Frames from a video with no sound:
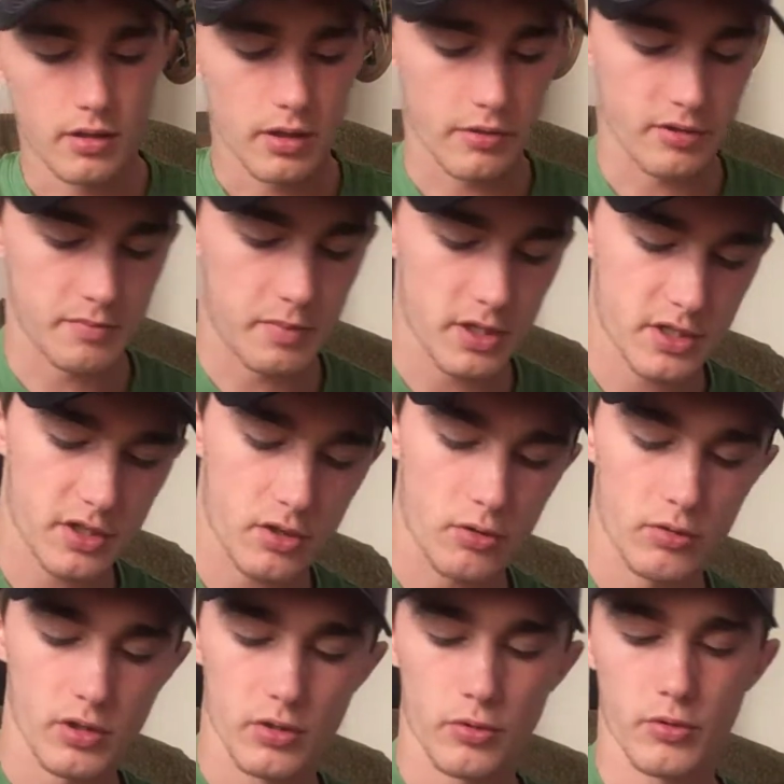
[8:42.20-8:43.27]
there was a bunch of
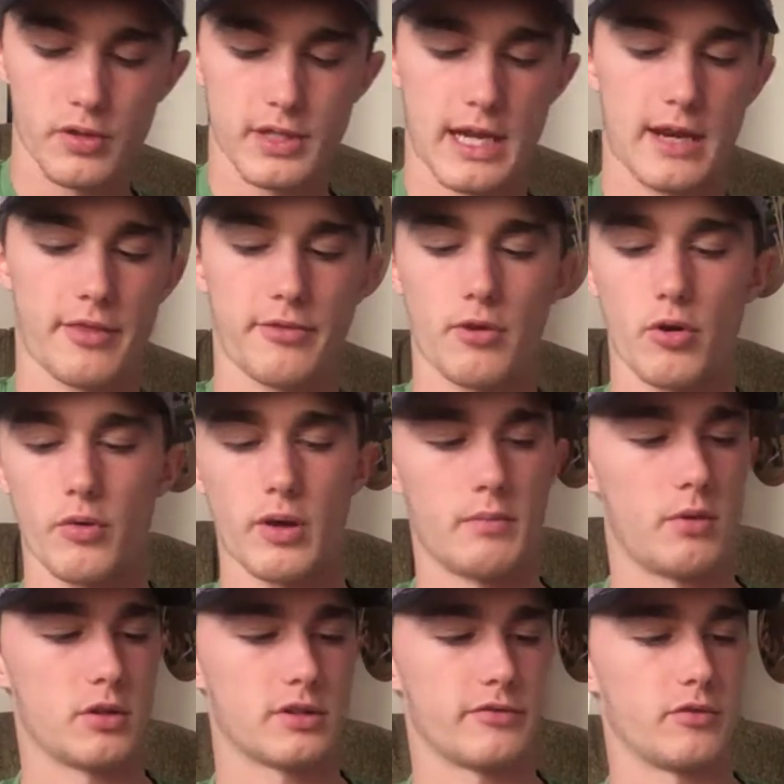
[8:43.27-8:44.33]
old lures. I had to throw away
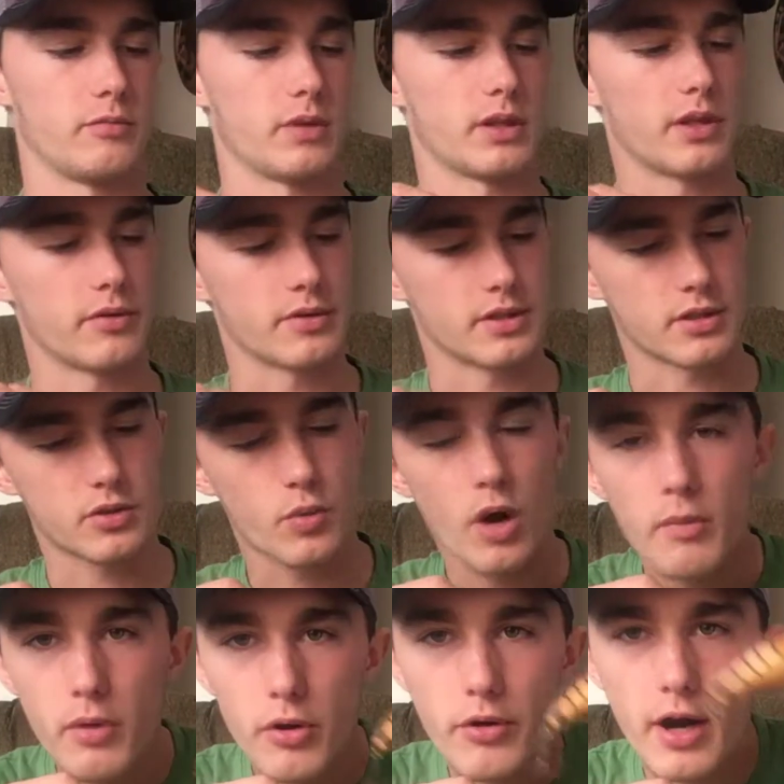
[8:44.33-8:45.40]
most of them, but there was a
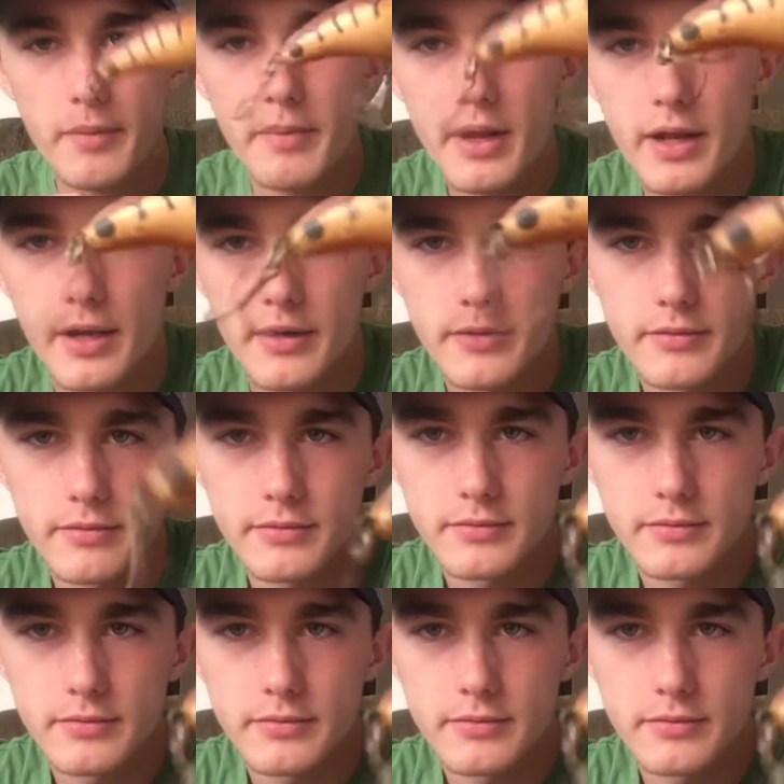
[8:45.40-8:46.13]
square bill crankbait here.